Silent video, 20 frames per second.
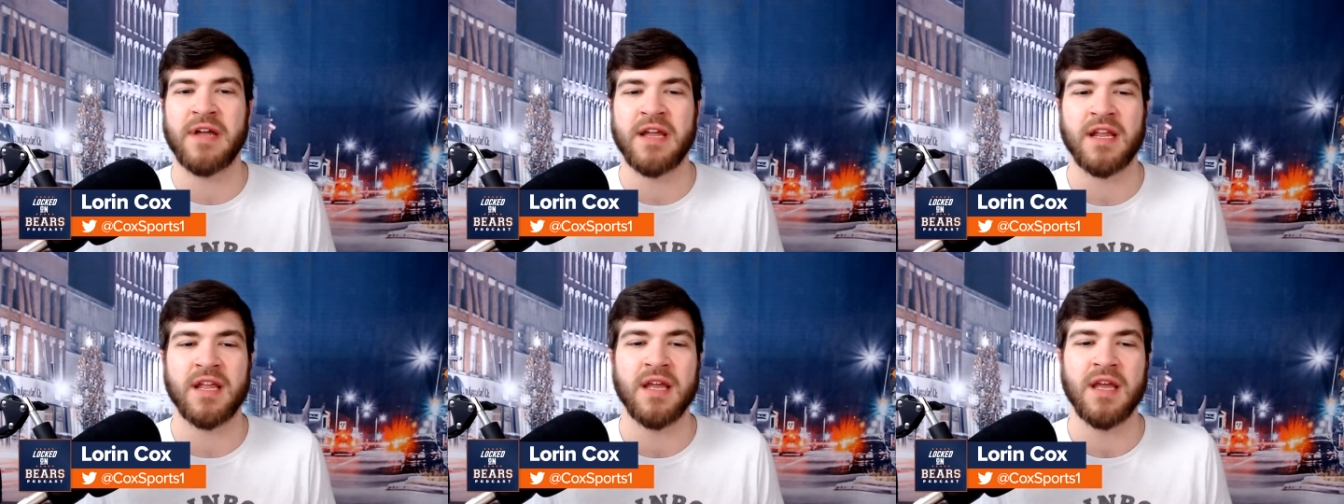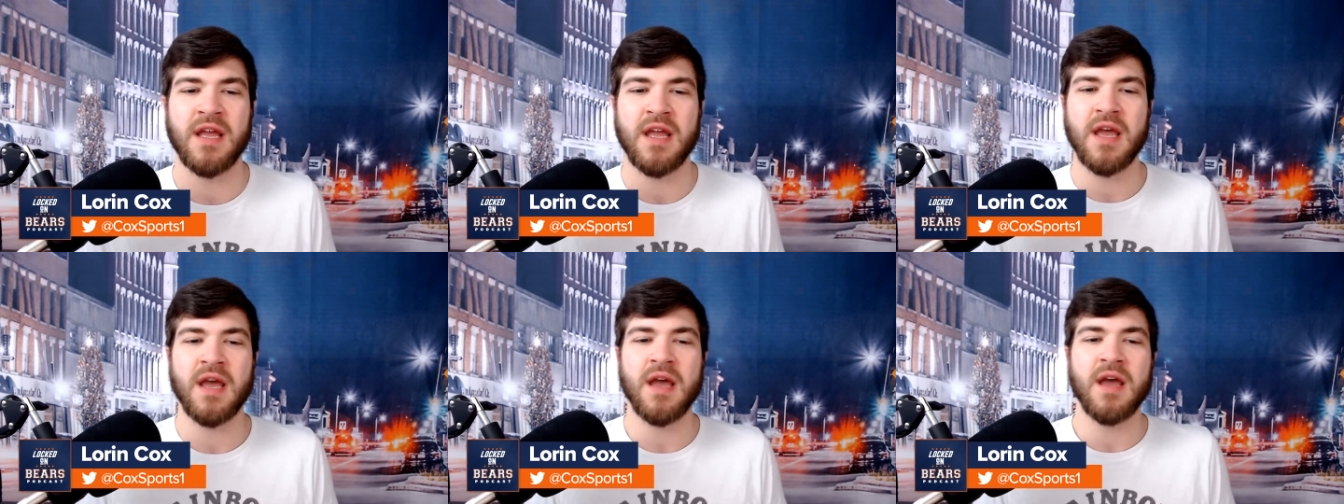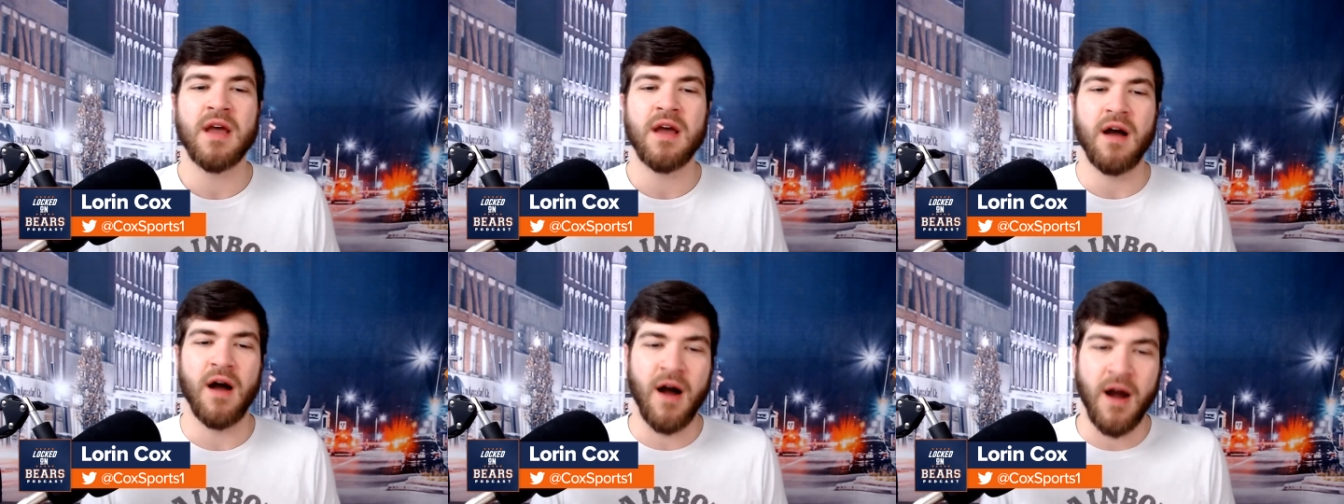like,
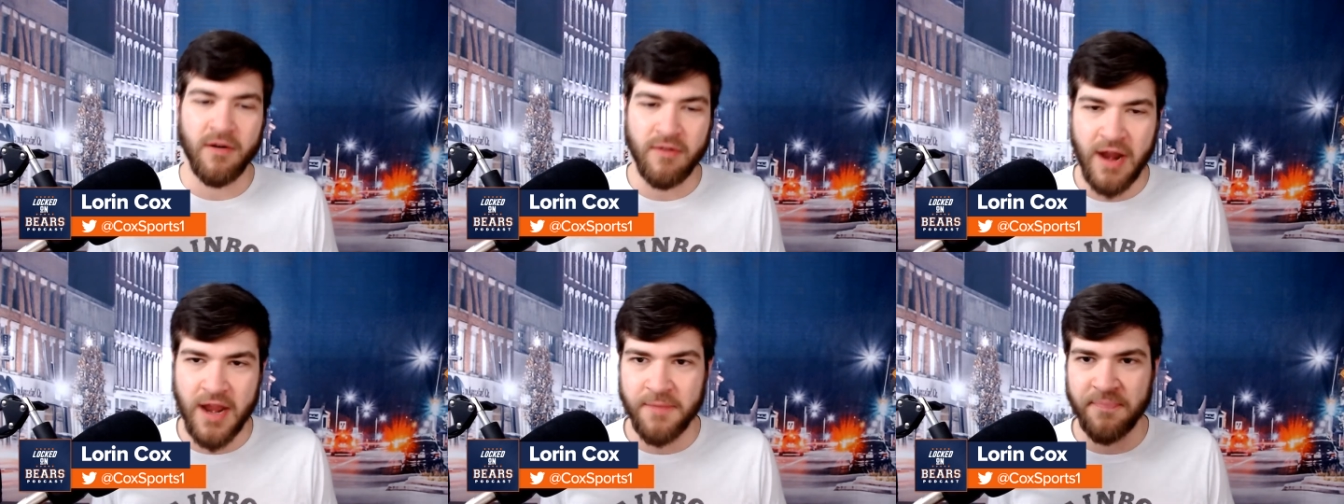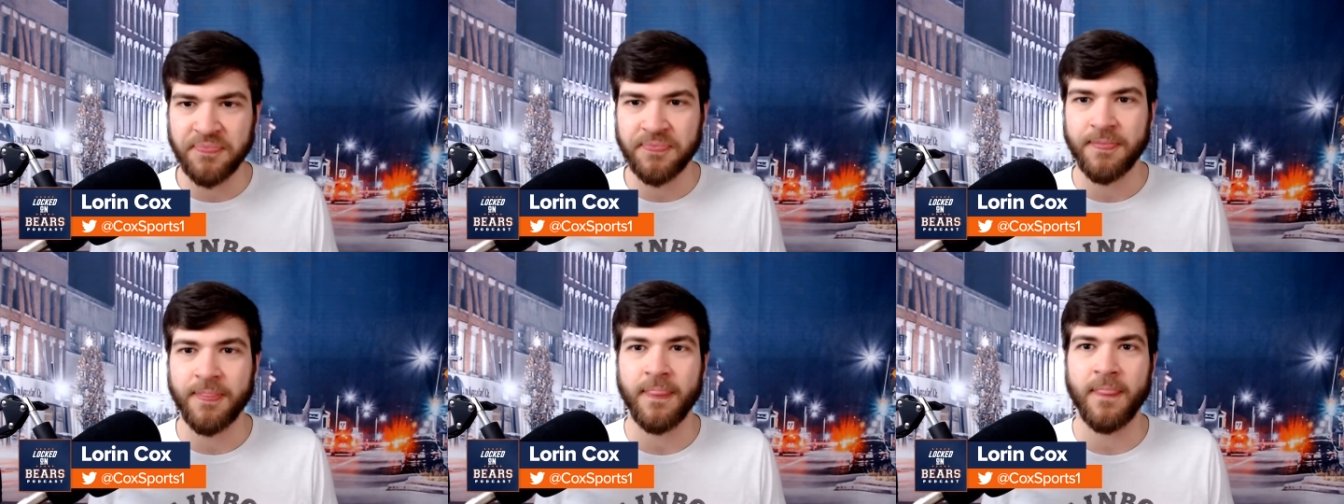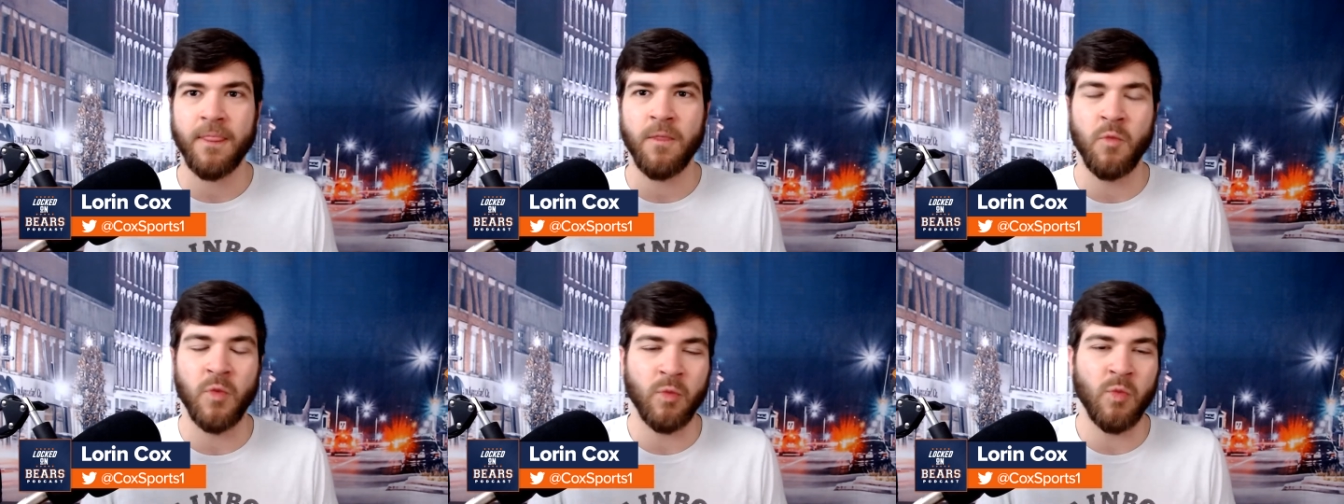all right,
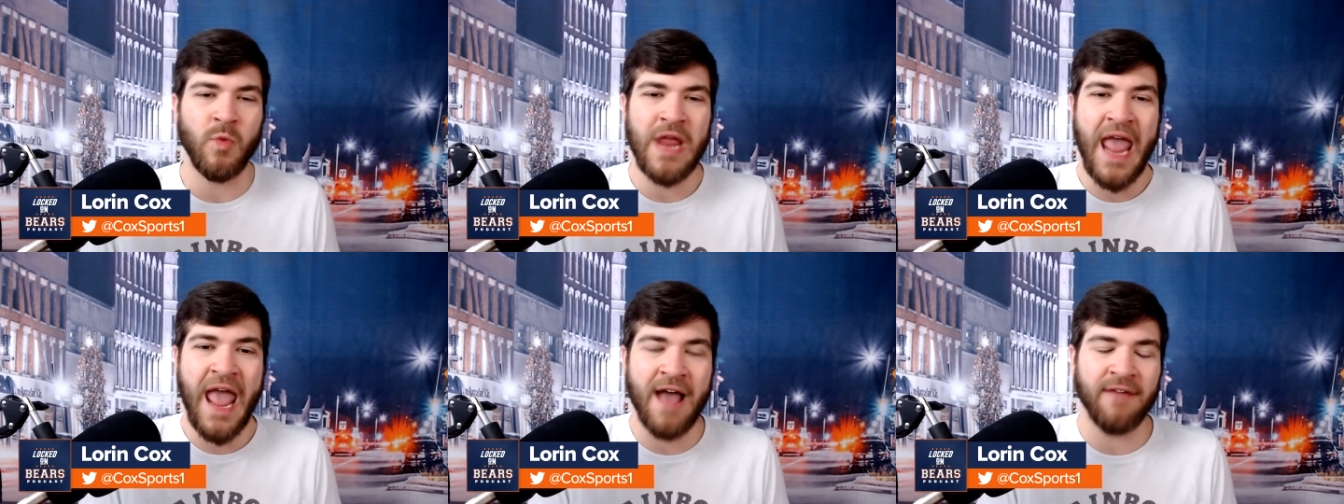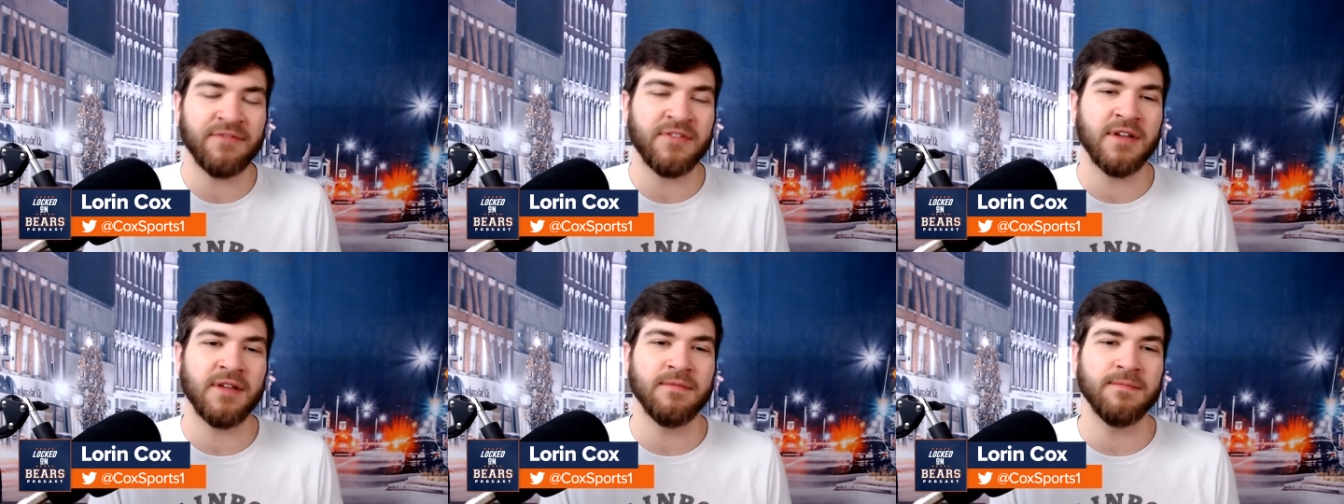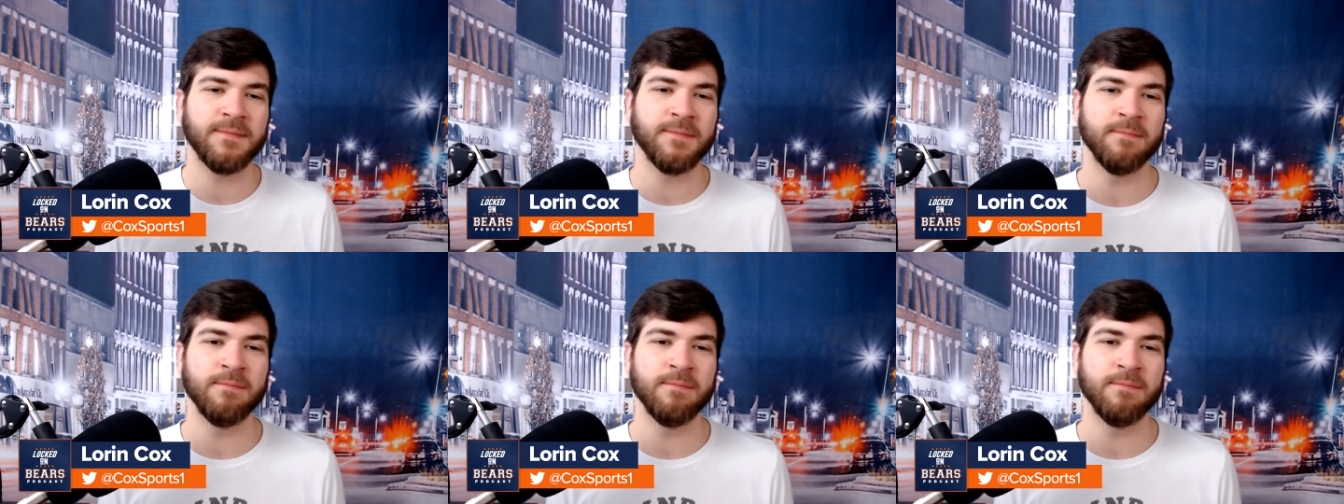we have to